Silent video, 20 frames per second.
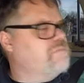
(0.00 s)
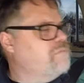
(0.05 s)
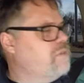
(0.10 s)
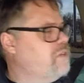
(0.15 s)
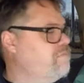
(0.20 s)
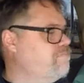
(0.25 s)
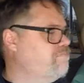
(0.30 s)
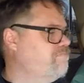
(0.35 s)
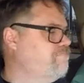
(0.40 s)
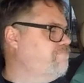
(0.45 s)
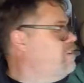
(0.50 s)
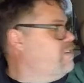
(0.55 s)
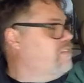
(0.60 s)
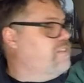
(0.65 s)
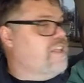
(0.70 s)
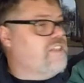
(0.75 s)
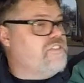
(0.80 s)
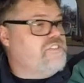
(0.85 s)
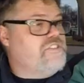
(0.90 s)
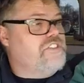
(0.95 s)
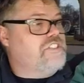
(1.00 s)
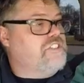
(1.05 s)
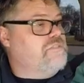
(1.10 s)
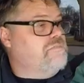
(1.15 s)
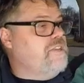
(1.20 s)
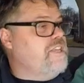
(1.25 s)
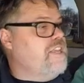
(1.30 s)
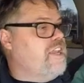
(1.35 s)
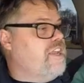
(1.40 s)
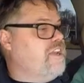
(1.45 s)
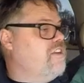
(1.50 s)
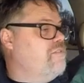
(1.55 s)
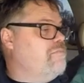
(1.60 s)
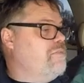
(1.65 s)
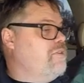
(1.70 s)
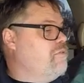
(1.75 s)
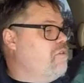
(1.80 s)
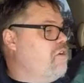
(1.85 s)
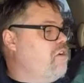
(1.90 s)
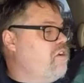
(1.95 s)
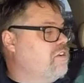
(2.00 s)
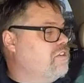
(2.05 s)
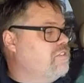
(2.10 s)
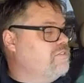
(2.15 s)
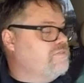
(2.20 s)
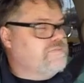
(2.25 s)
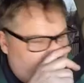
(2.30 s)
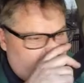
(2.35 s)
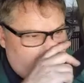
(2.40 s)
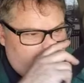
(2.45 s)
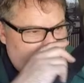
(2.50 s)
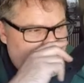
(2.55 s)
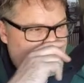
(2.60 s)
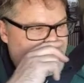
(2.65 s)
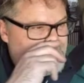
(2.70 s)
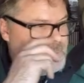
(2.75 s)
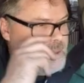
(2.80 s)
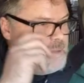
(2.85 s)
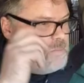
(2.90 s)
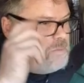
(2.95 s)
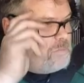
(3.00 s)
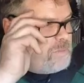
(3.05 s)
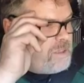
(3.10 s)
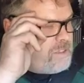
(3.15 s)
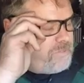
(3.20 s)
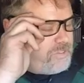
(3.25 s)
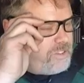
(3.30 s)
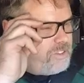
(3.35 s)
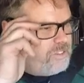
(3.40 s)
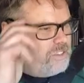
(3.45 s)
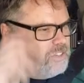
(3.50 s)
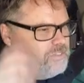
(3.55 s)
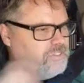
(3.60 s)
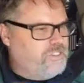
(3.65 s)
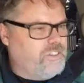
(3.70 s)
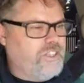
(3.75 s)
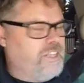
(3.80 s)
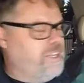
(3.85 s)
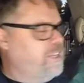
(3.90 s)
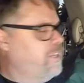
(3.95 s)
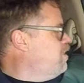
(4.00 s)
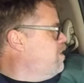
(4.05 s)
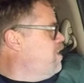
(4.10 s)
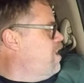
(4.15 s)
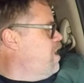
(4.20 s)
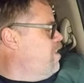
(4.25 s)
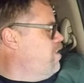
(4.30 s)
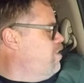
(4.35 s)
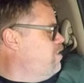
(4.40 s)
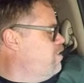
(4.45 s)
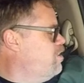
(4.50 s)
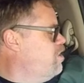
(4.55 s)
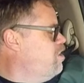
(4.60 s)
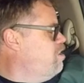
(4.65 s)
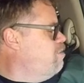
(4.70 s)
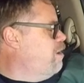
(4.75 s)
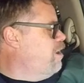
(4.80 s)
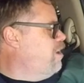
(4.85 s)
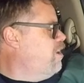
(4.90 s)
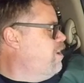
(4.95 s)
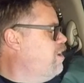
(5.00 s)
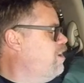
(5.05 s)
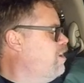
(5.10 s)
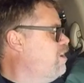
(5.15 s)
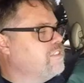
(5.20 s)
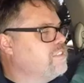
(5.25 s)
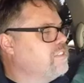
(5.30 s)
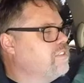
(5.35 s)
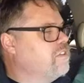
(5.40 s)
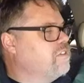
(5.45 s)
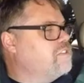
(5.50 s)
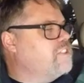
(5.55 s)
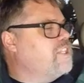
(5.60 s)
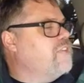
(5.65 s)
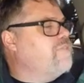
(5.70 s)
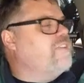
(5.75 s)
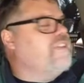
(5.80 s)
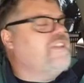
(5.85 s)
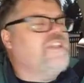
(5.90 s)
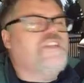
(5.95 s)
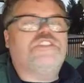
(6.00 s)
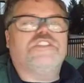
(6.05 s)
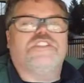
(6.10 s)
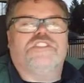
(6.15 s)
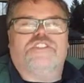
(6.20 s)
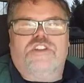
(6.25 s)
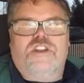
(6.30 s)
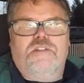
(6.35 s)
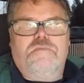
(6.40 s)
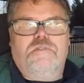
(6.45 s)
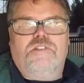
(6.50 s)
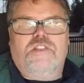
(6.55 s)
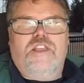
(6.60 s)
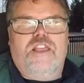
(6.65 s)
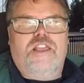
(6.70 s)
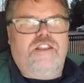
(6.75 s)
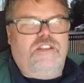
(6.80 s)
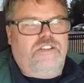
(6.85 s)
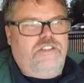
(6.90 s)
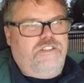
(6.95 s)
But that's just me. I could be wrong. Other people might feel differently. Hey, there's Goober. Oh, skip the dishes. Sorry about that.